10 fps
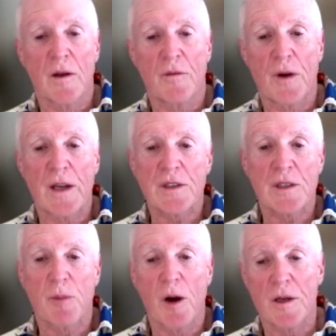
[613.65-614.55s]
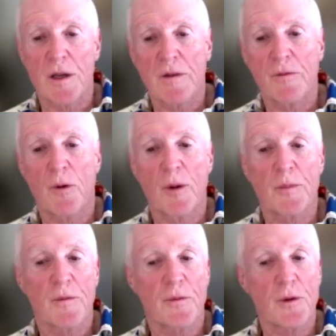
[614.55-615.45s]
Francis Pardee formed
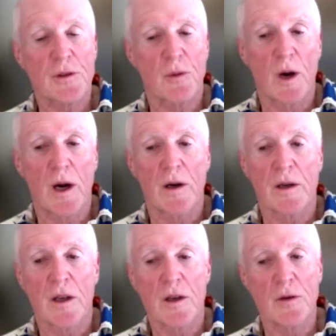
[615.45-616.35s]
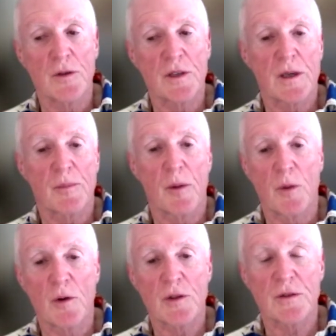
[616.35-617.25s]
the first choir using a
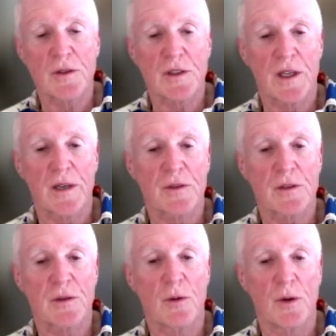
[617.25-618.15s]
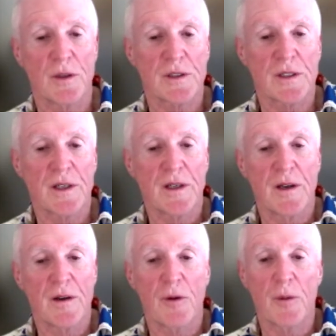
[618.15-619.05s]
promotional set of scores
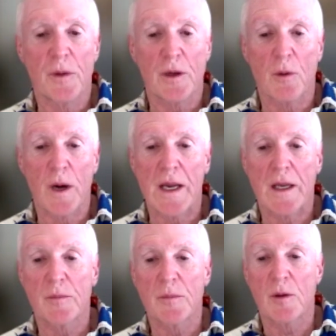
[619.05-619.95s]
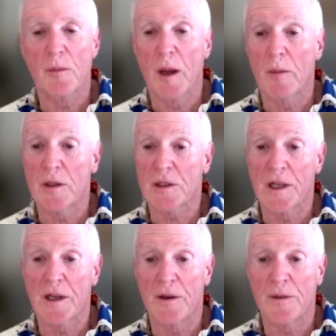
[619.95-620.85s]
from the Gray Hymnal published
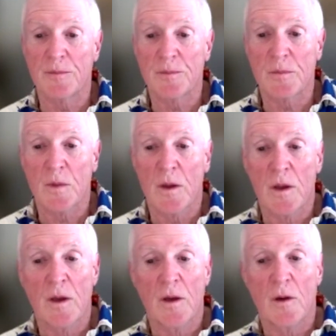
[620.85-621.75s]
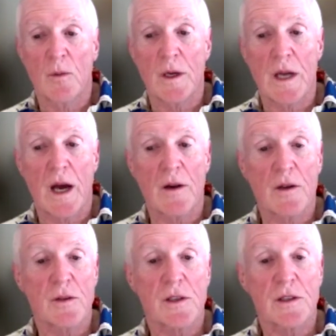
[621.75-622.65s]
later. We now
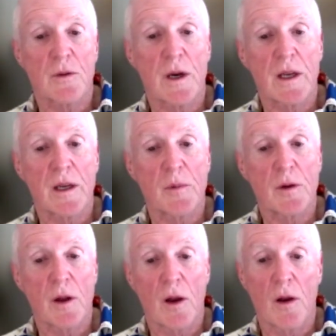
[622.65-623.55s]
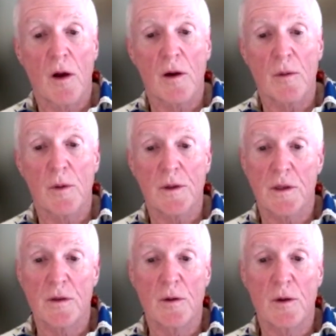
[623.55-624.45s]
use this Gray Hymnal along with the
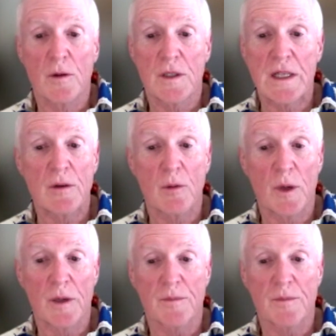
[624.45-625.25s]
newer teal one.